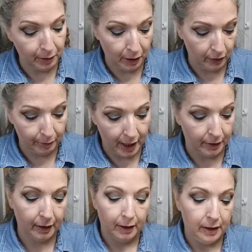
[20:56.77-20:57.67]
coming over the top of that with
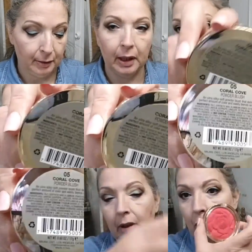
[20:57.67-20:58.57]
the Milani
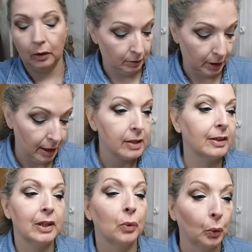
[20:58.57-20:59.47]
in coral, okay? This stuff
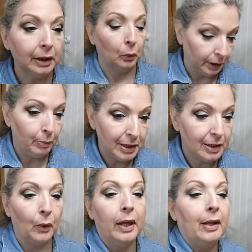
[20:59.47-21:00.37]
is really, really pigmented,
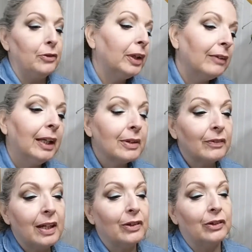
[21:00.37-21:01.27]
so don't get heavy handed with this
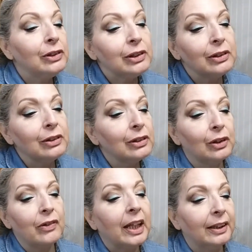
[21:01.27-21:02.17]
stuff, guys, because you'll look
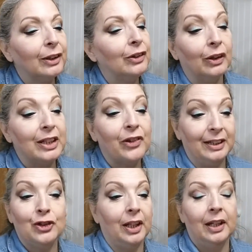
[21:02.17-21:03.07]
silly. You'll look silly.
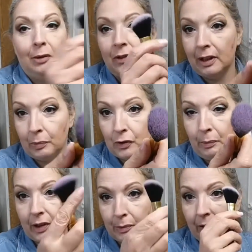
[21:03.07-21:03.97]
Same. I'm using this brush for my deep
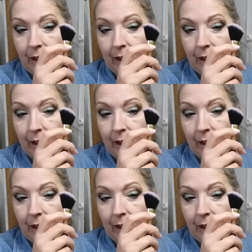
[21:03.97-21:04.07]
side, like I said.